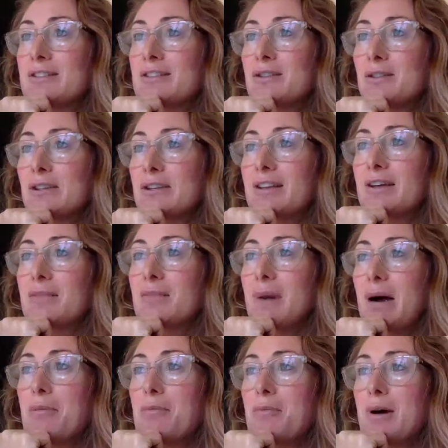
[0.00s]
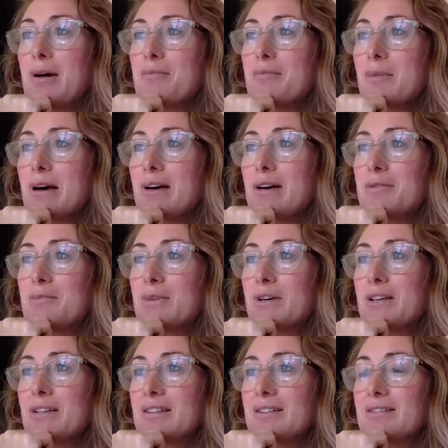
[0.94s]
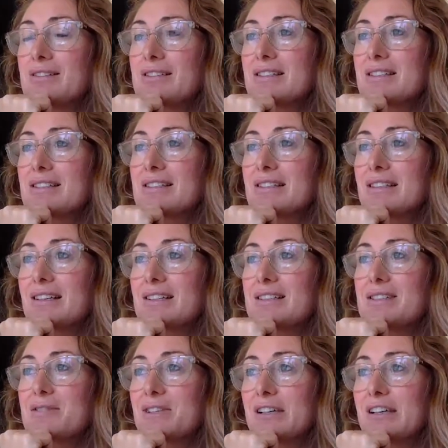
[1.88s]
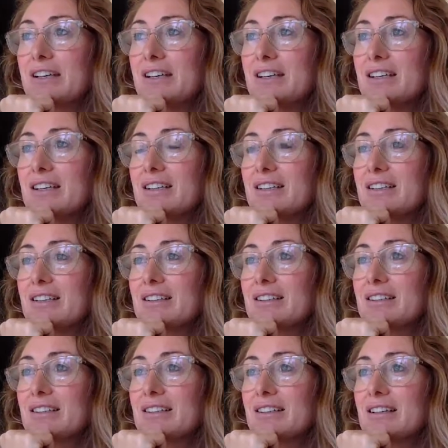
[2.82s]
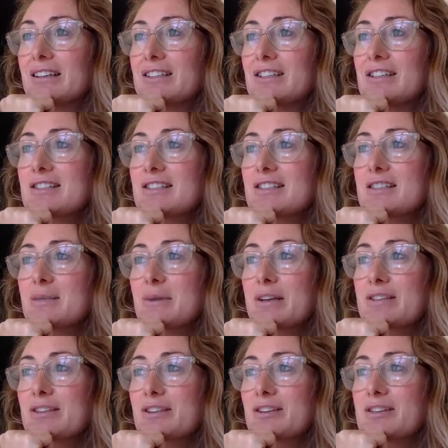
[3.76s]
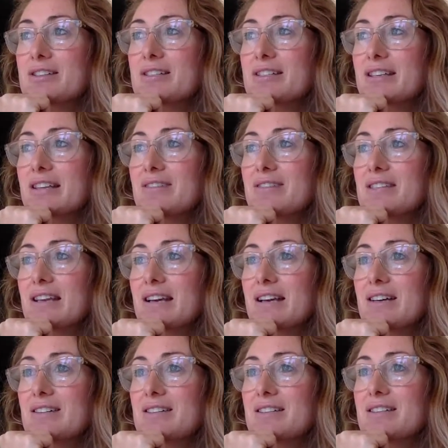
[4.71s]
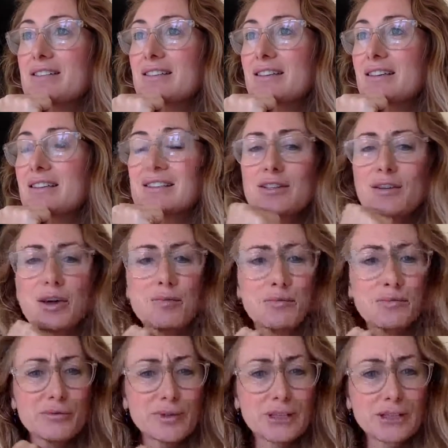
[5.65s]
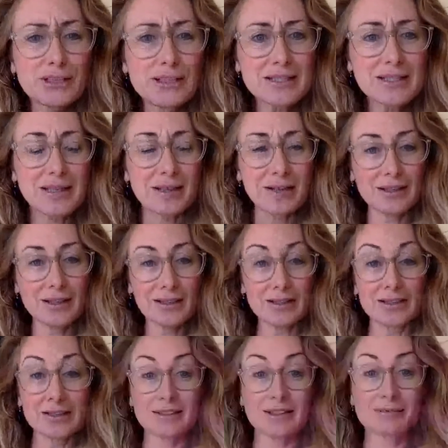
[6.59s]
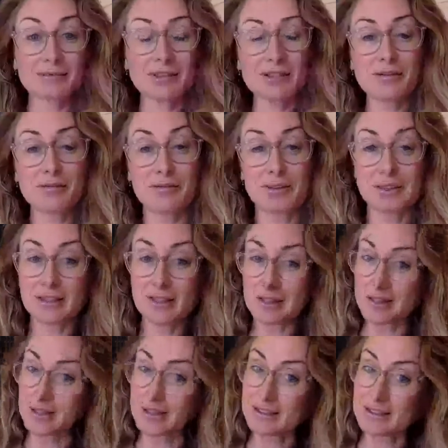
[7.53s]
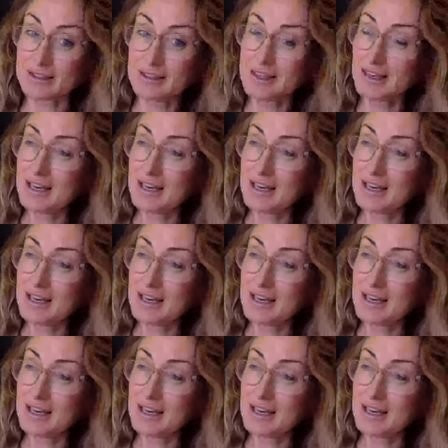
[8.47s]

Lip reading: doing the mum since last week, and she's just about to go to Steve's house, and so I'm really tired. I'm really feeling it.